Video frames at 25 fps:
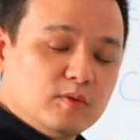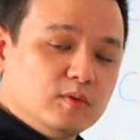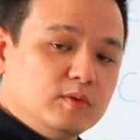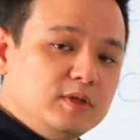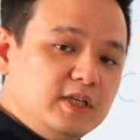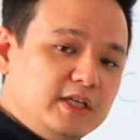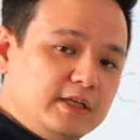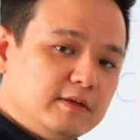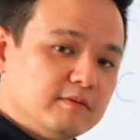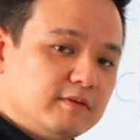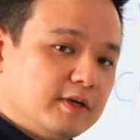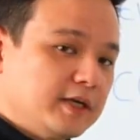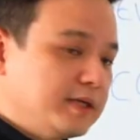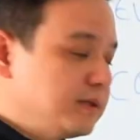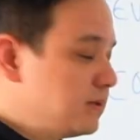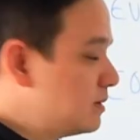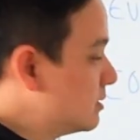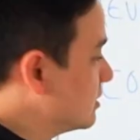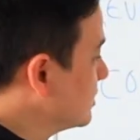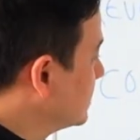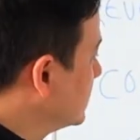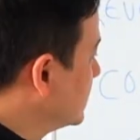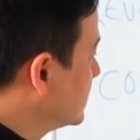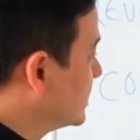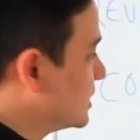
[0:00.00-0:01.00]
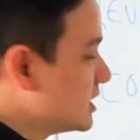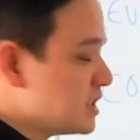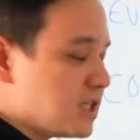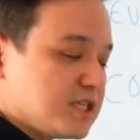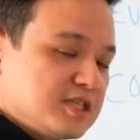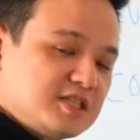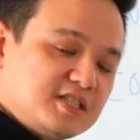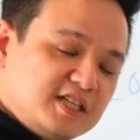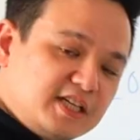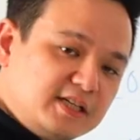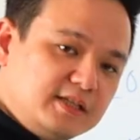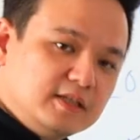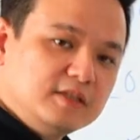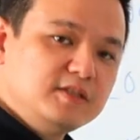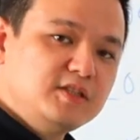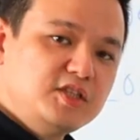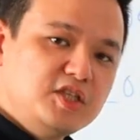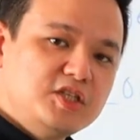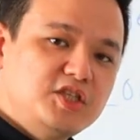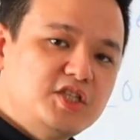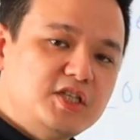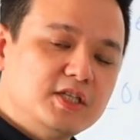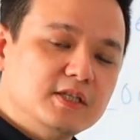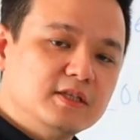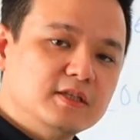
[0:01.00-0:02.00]
only, right, it's just a single
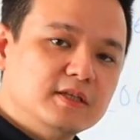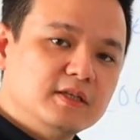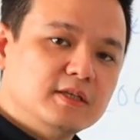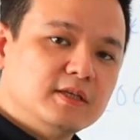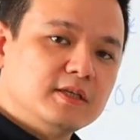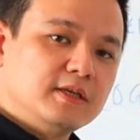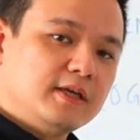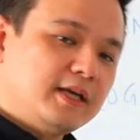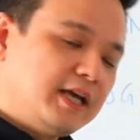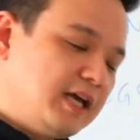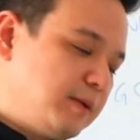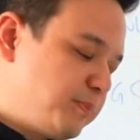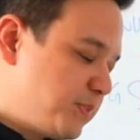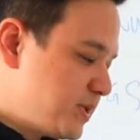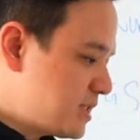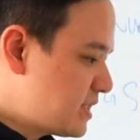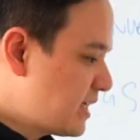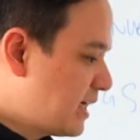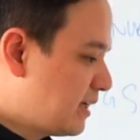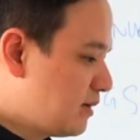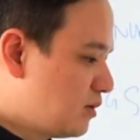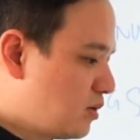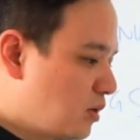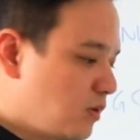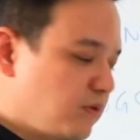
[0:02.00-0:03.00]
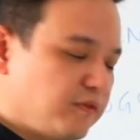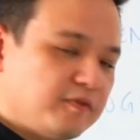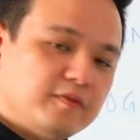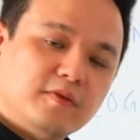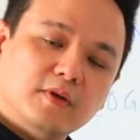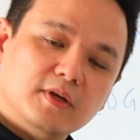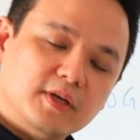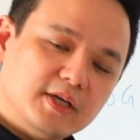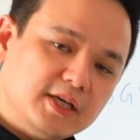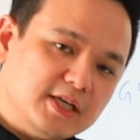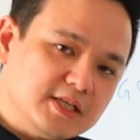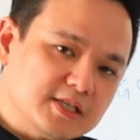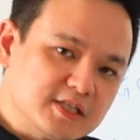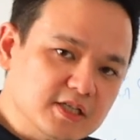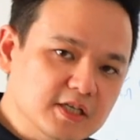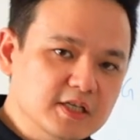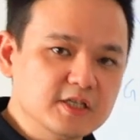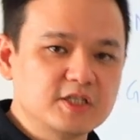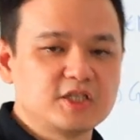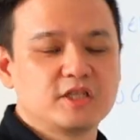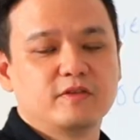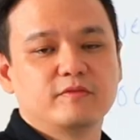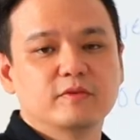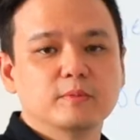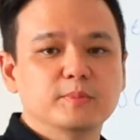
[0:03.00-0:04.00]
digit 8% growth, it's
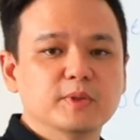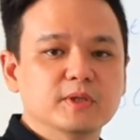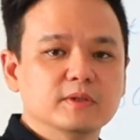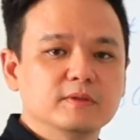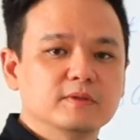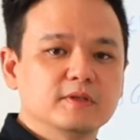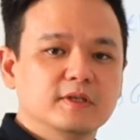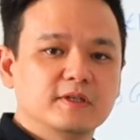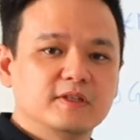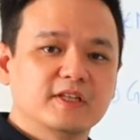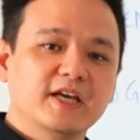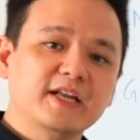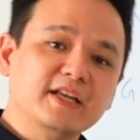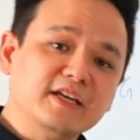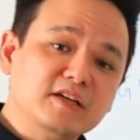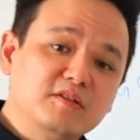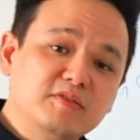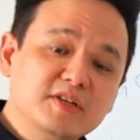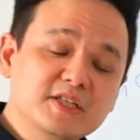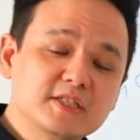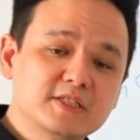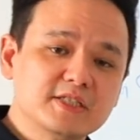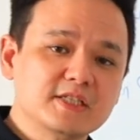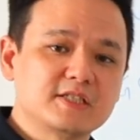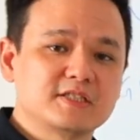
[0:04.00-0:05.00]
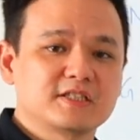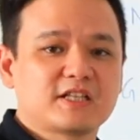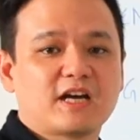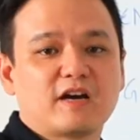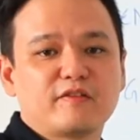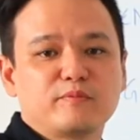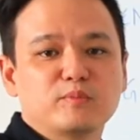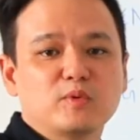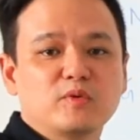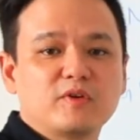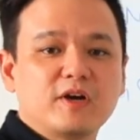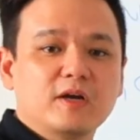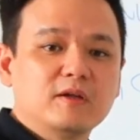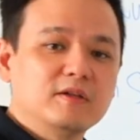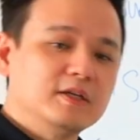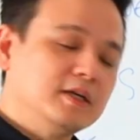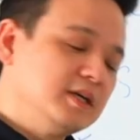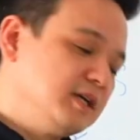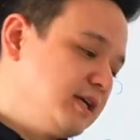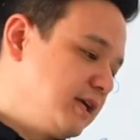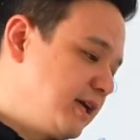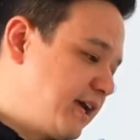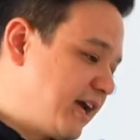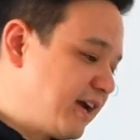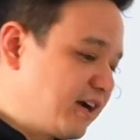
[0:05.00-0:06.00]
achievable. That increases staff morale,
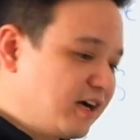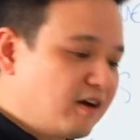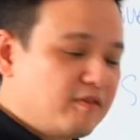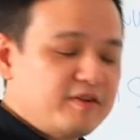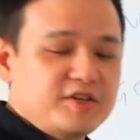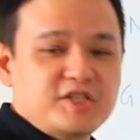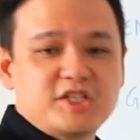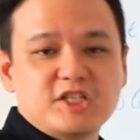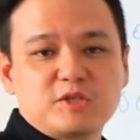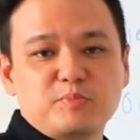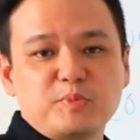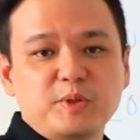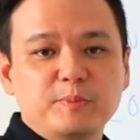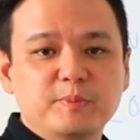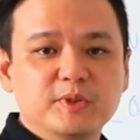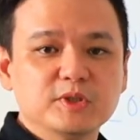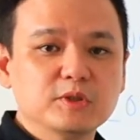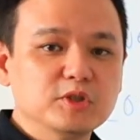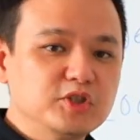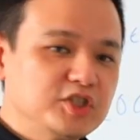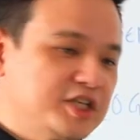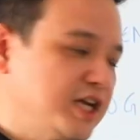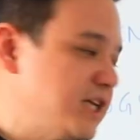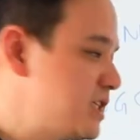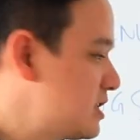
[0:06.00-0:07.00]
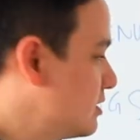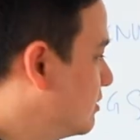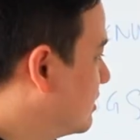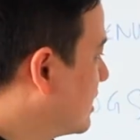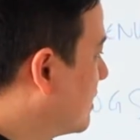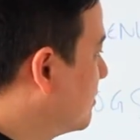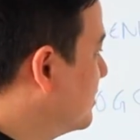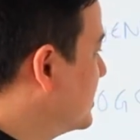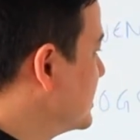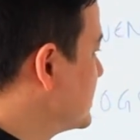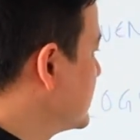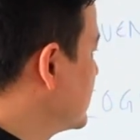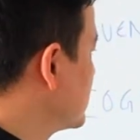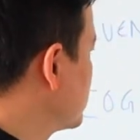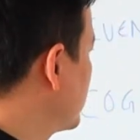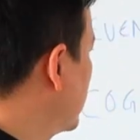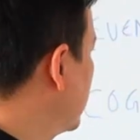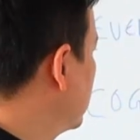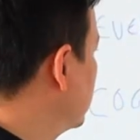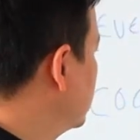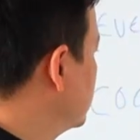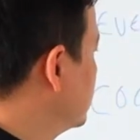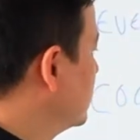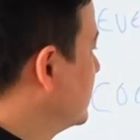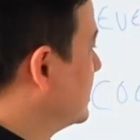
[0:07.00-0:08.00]
encourages people to chase the numbers as
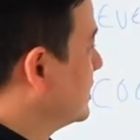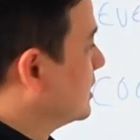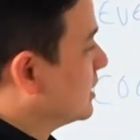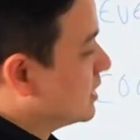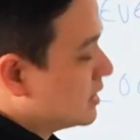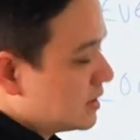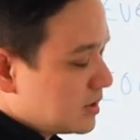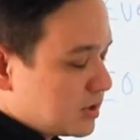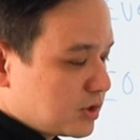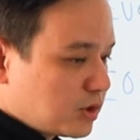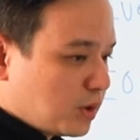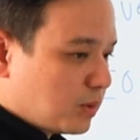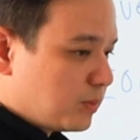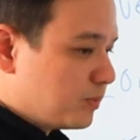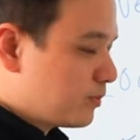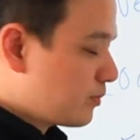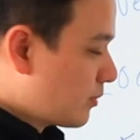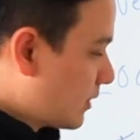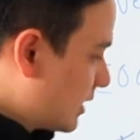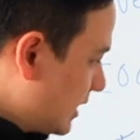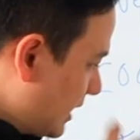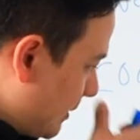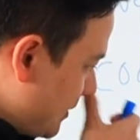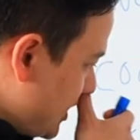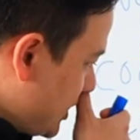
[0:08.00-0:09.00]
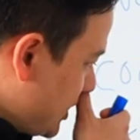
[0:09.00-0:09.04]
well. So let me